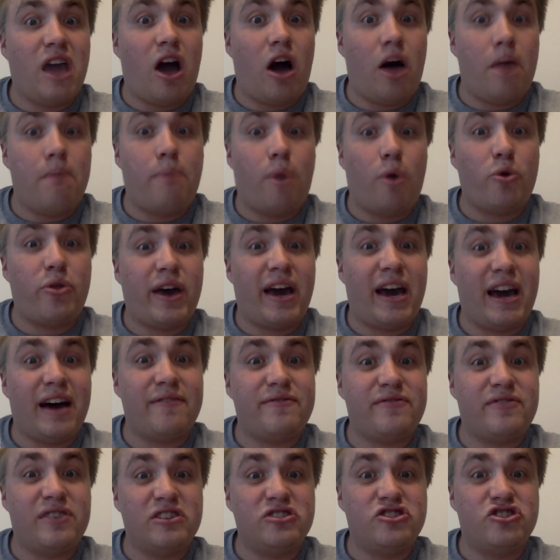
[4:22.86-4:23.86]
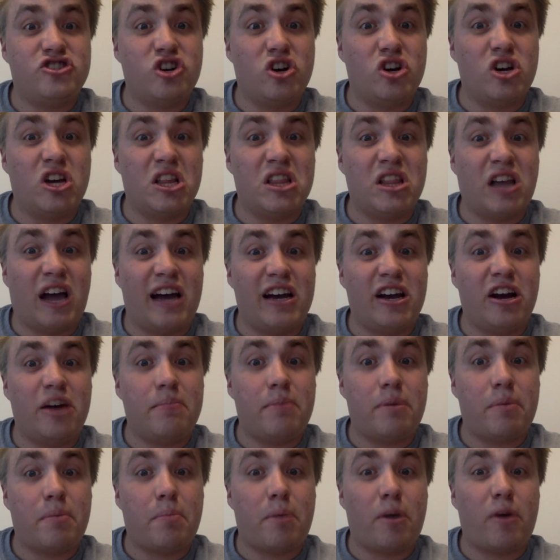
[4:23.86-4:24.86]
both halves should line up
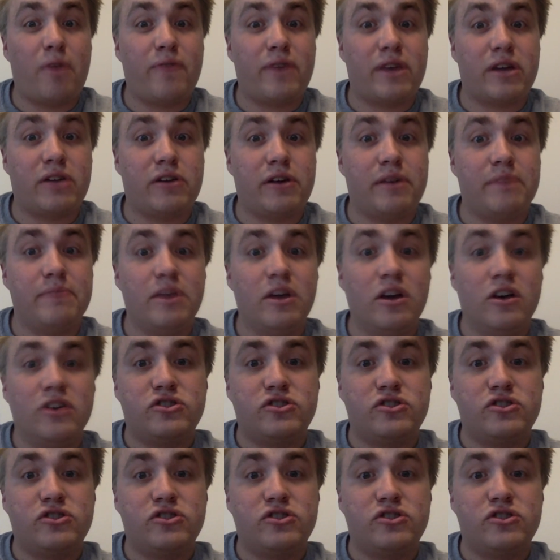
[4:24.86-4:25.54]
perfectly.